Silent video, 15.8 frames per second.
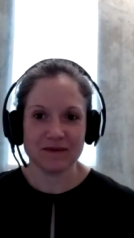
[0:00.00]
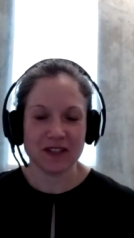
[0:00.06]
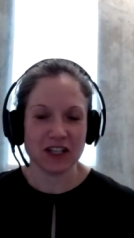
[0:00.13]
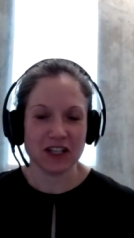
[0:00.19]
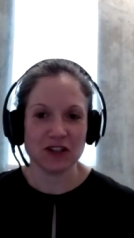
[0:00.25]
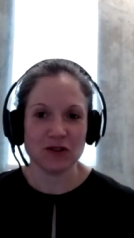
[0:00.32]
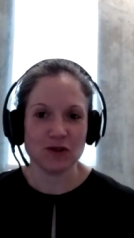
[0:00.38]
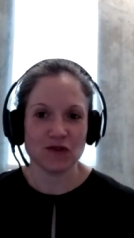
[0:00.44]
a
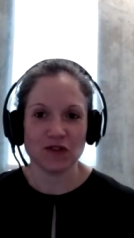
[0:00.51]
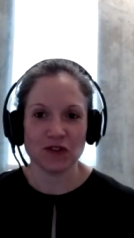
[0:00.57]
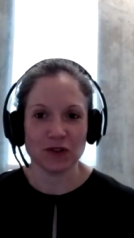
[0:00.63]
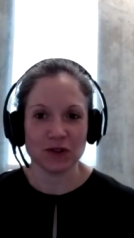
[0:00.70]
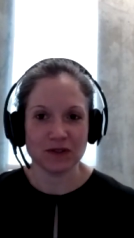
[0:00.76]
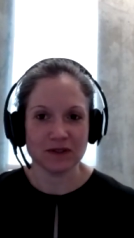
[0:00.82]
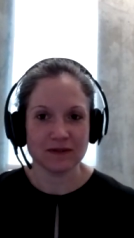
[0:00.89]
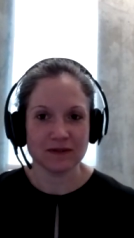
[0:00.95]

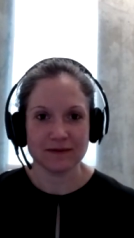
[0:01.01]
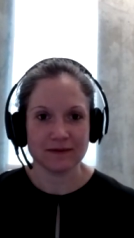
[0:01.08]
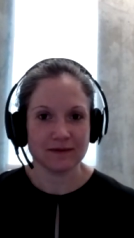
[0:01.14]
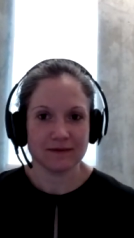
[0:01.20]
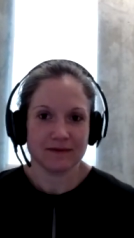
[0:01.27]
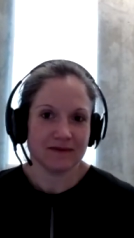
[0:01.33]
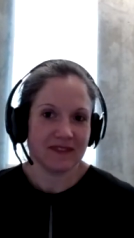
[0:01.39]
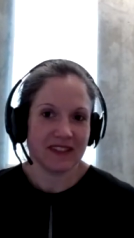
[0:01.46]
useful
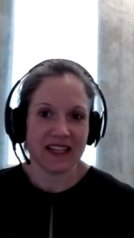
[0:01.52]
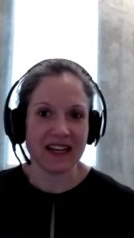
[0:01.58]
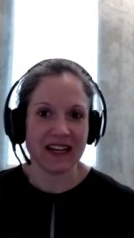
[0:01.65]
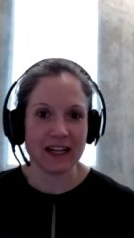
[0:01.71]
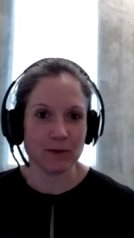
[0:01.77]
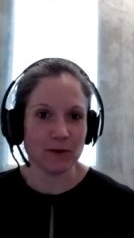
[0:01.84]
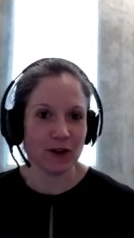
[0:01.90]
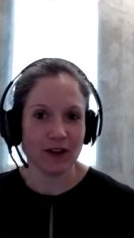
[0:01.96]
thing
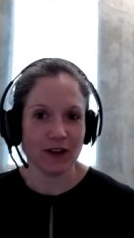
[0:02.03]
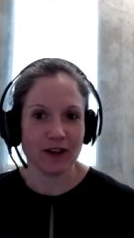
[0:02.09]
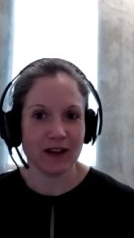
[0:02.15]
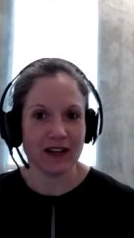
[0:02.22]
anymore.